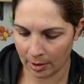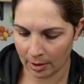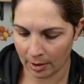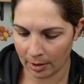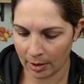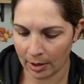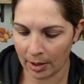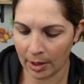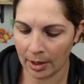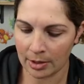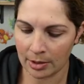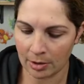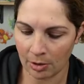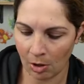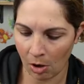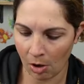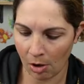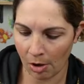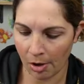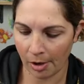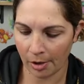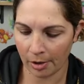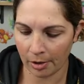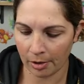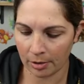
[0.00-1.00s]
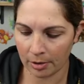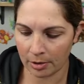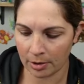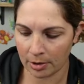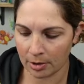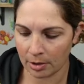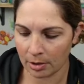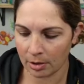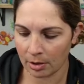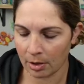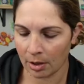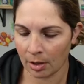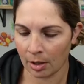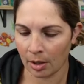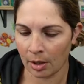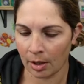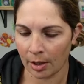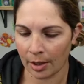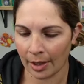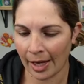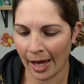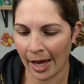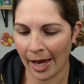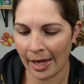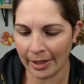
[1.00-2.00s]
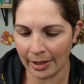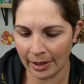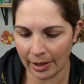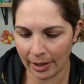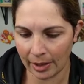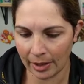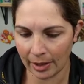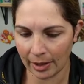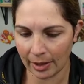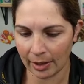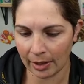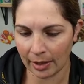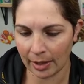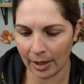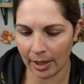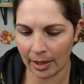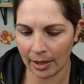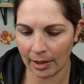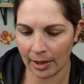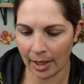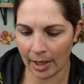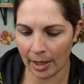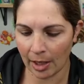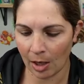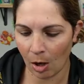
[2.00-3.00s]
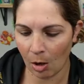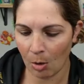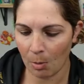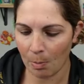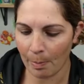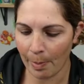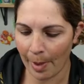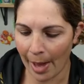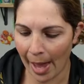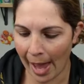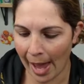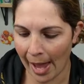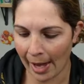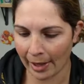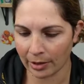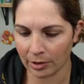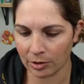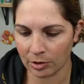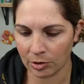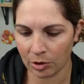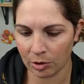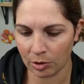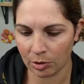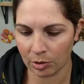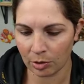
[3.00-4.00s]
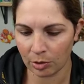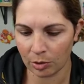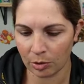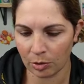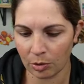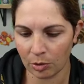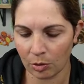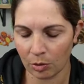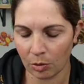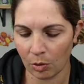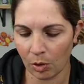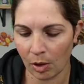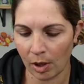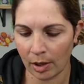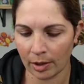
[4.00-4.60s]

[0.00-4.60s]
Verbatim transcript: These cards kind of they they go back to a